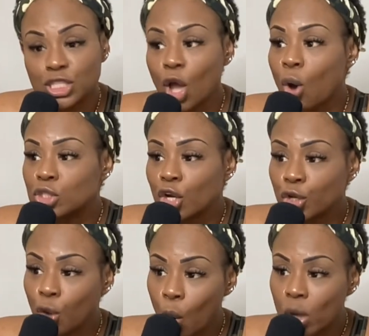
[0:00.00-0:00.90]
Those are the
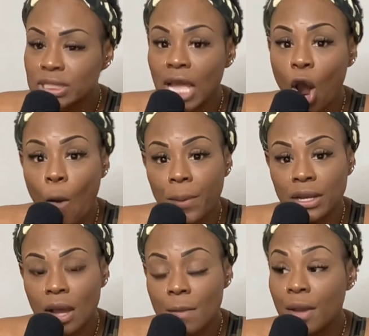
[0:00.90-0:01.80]
doors that open
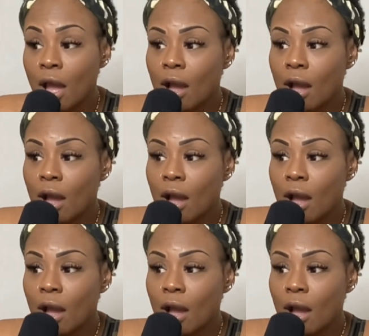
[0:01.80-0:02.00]
up